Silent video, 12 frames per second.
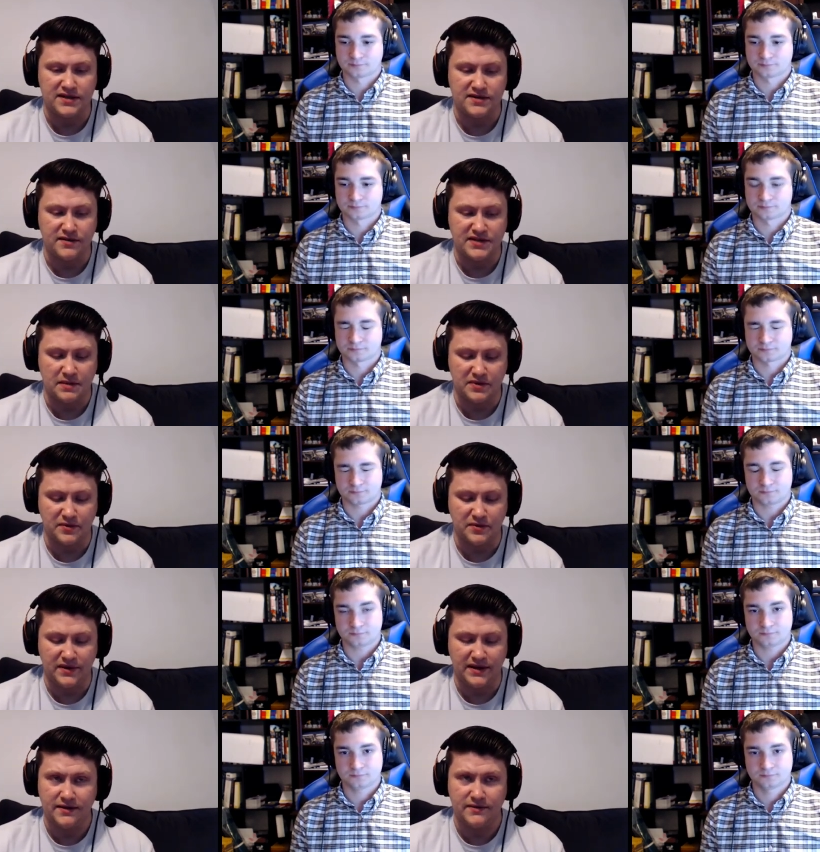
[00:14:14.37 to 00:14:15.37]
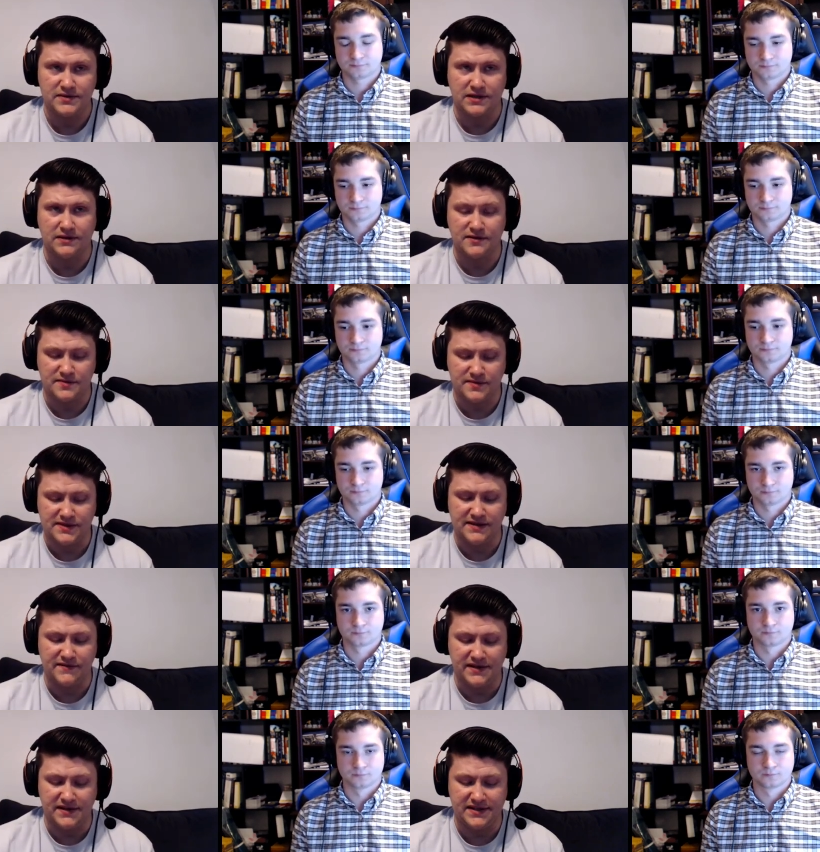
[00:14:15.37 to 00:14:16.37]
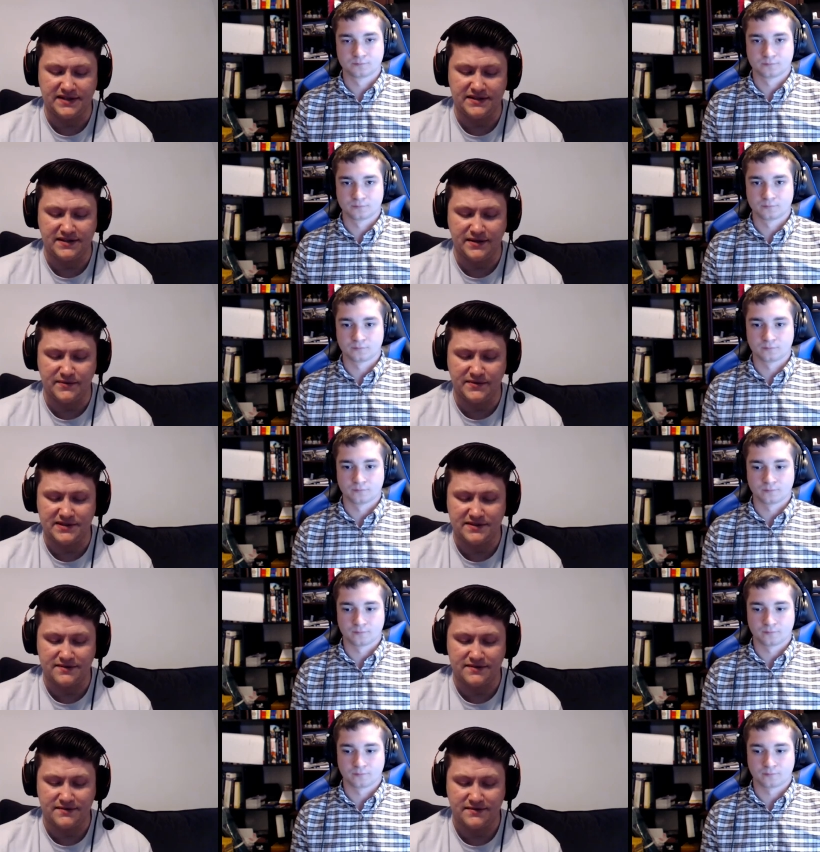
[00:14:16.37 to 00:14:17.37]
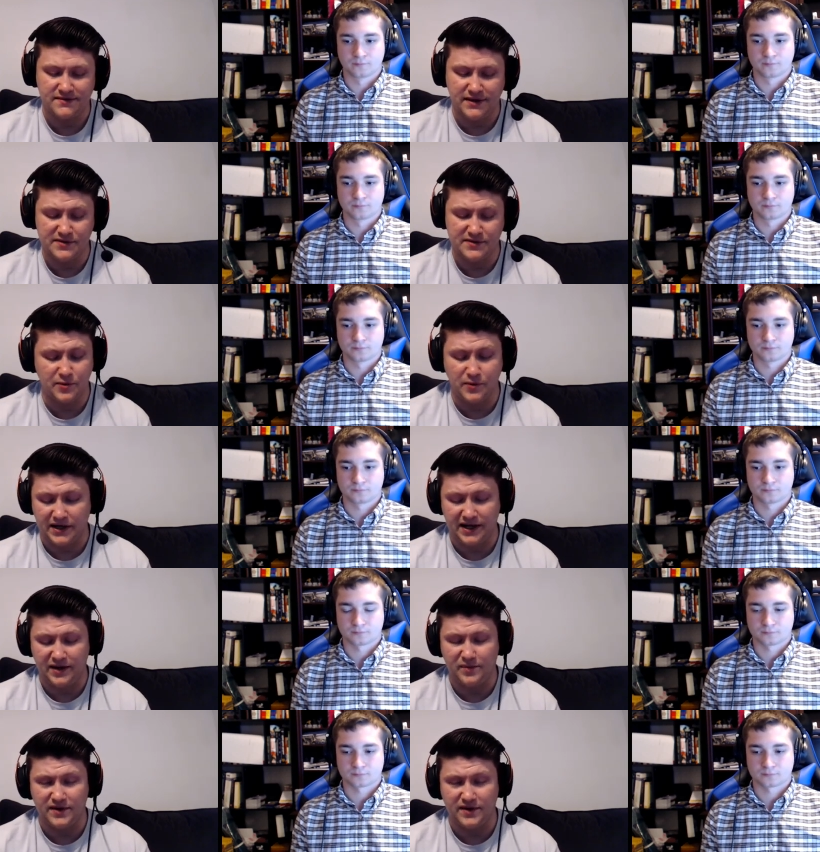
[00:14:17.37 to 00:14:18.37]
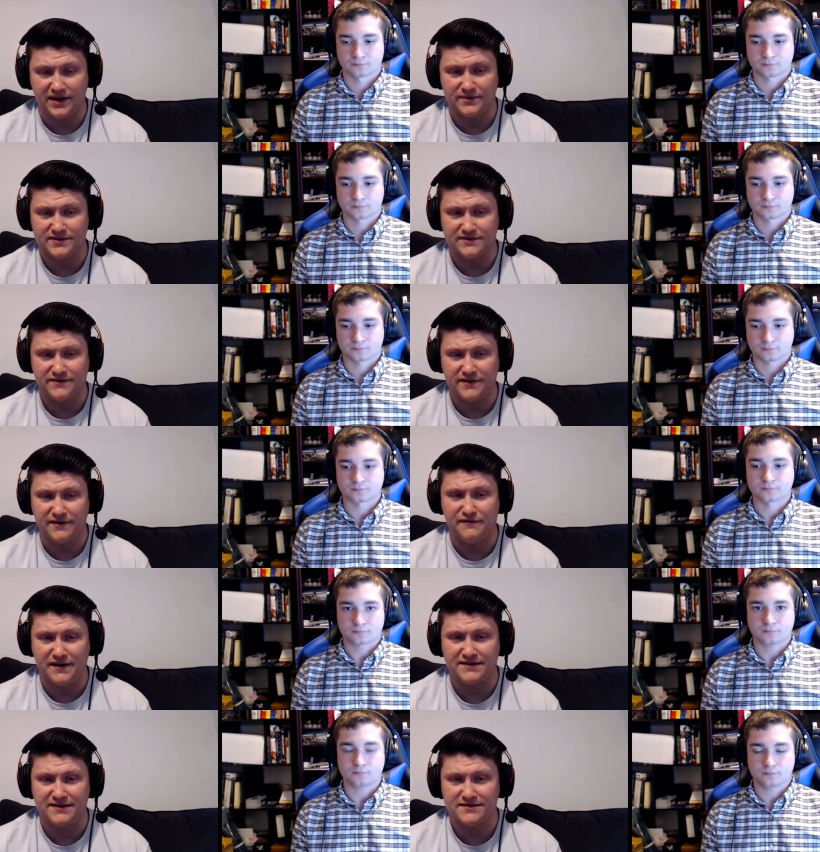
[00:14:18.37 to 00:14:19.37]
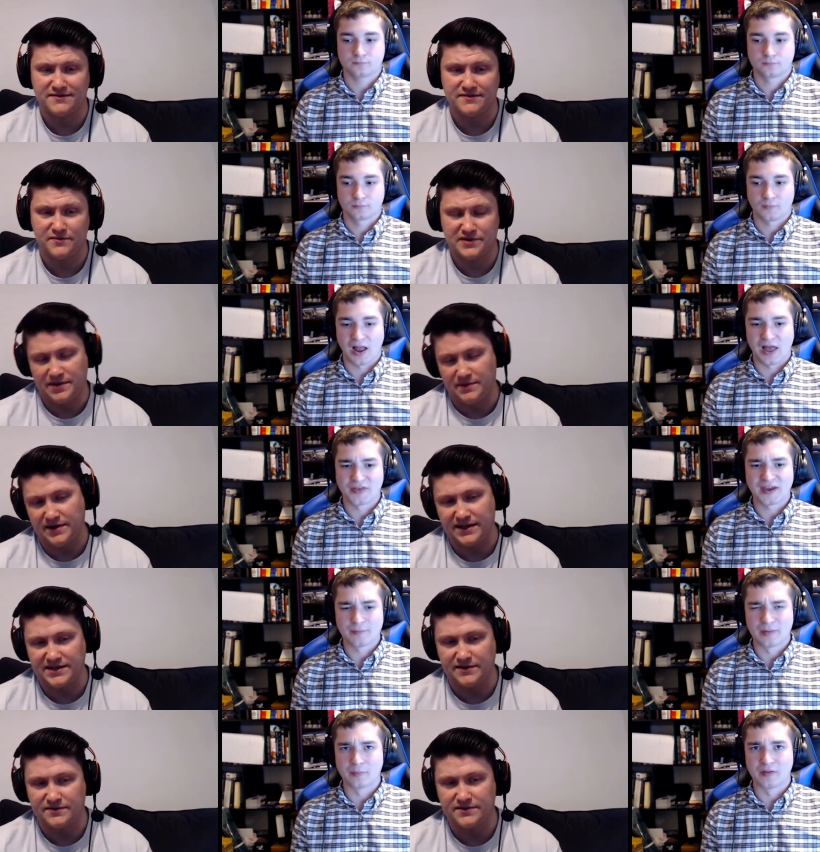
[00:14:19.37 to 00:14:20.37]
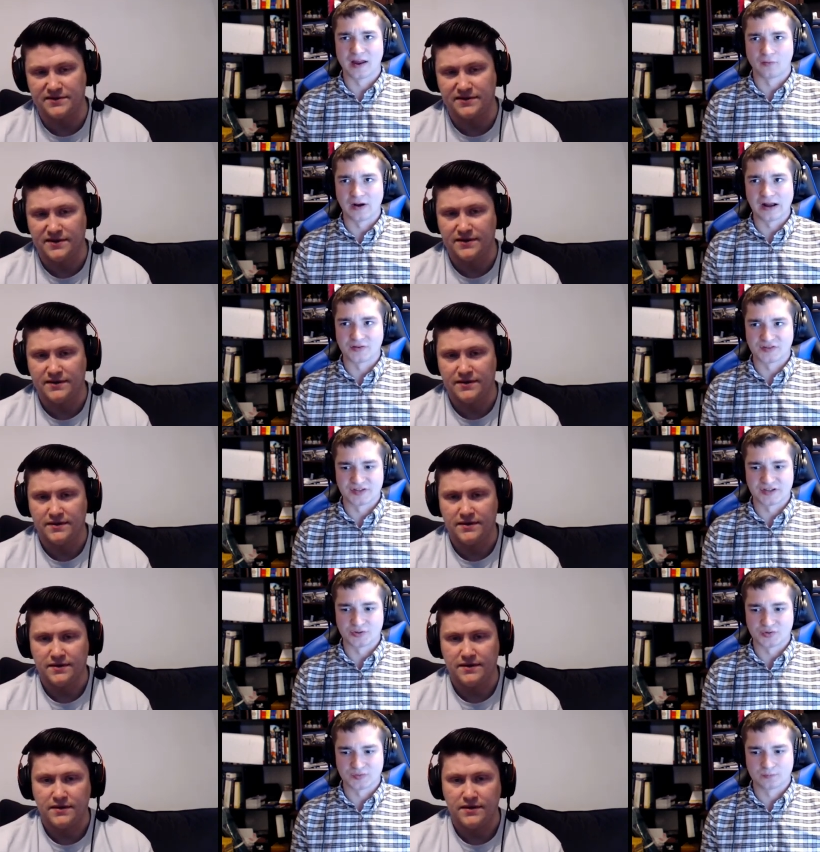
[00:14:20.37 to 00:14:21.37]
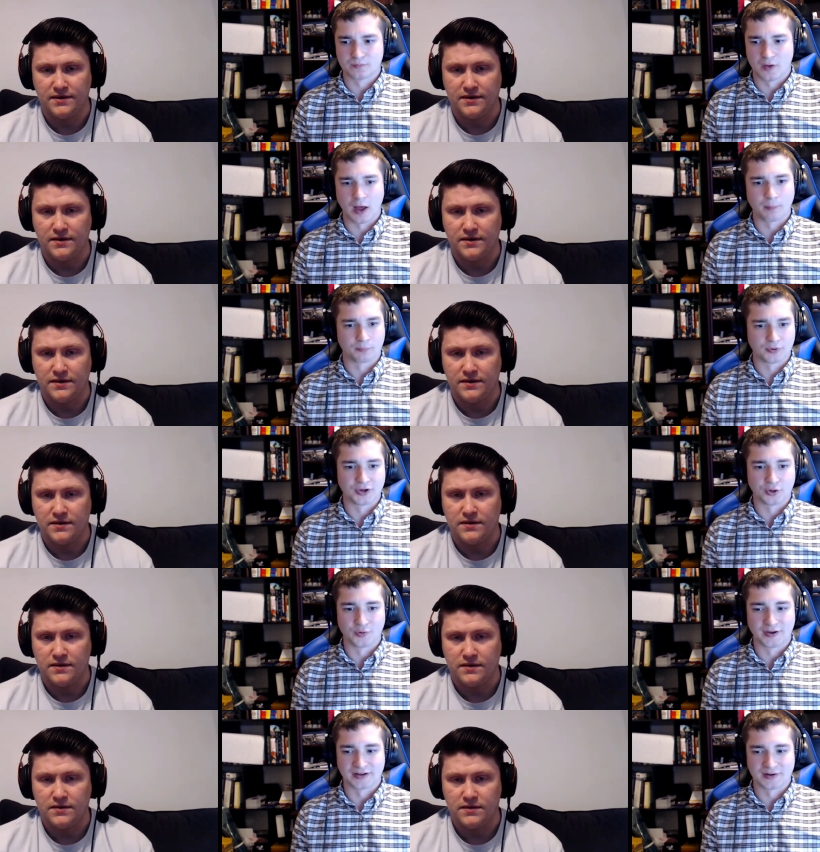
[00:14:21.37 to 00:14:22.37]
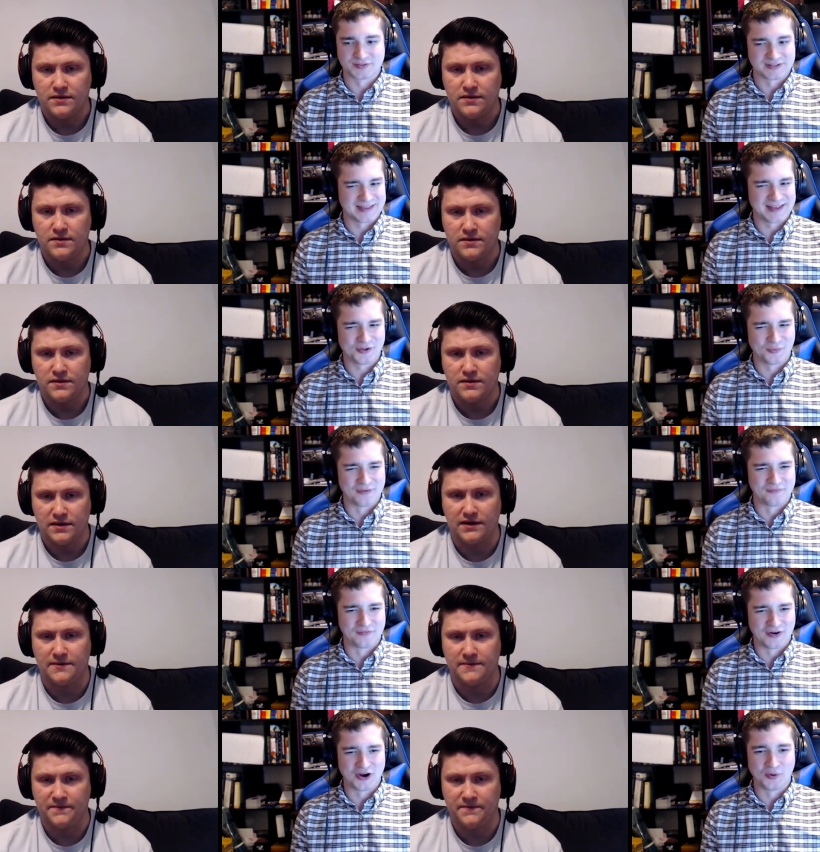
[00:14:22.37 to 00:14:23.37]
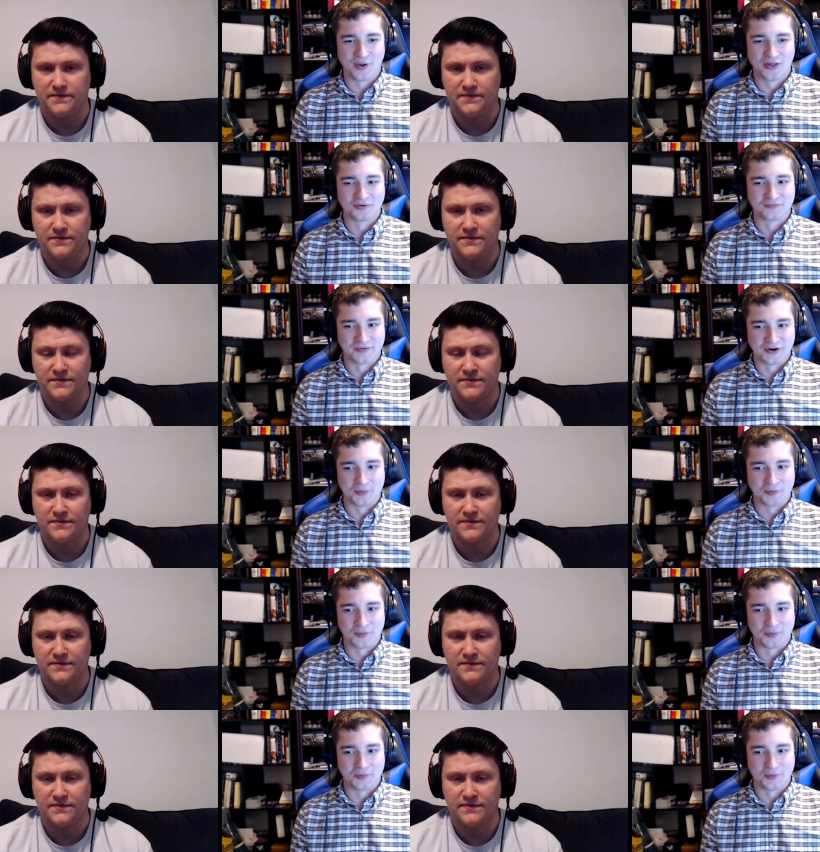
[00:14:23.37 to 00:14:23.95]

Speaker 1: so I was able to win that. It was a close one, seven to six, and it was it was a quick game. Like it was very fast. Which I mean, think that's I remember
Speaker 2: that round seeing you up pretty quick, and I was like, that either went yeah. very well or very